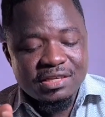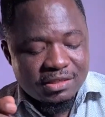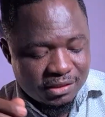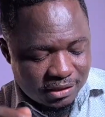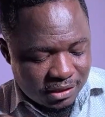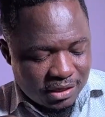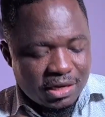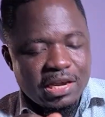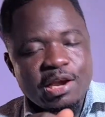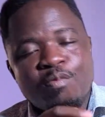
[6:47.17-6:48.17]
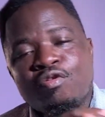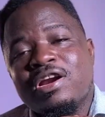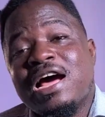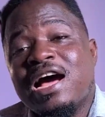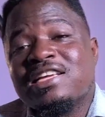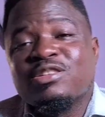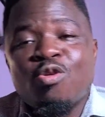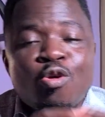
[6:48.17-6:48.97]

And a brother has